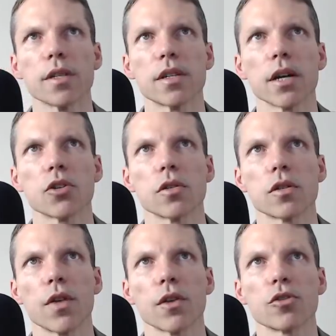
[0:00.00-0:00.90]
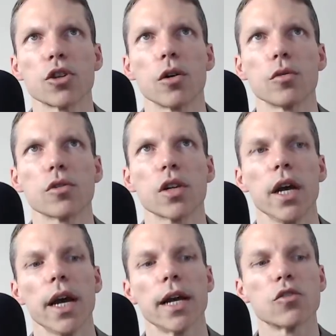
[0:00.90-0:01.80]
sections of other shows
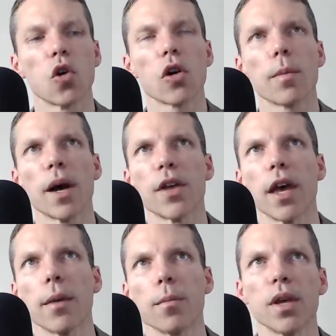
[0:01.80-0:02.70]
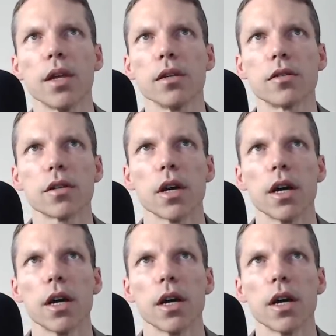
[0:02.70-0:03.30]
and talk about the MPs